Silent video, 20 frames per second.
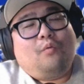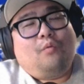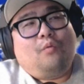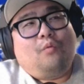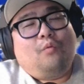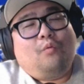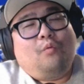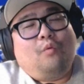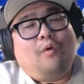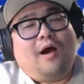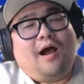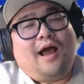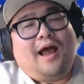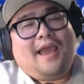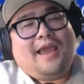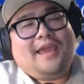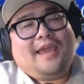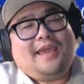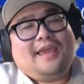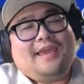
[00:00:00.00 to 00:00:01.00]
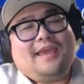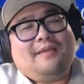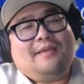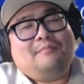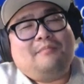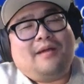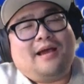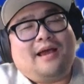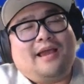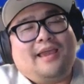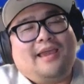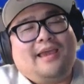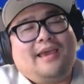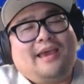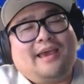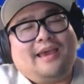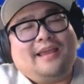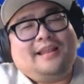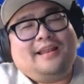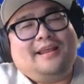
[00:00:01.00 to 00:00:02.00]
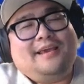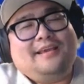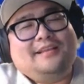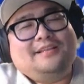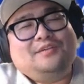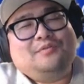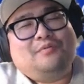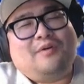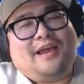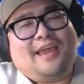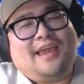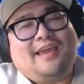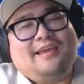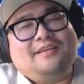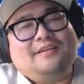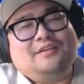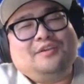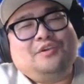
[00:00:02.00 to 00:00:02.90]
why in my head do I